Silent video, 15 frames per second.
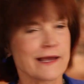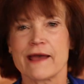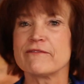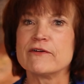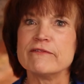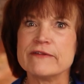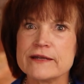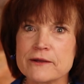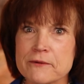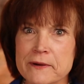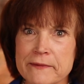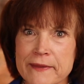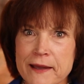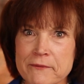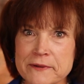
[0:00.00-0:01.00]
I have a video
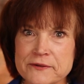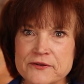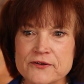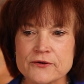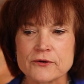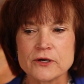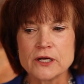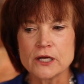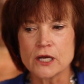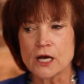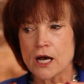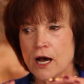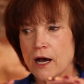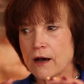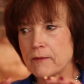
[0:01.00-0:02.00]
on that one
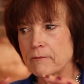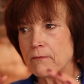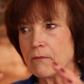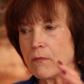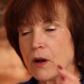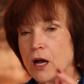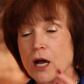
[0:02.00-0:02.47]
too.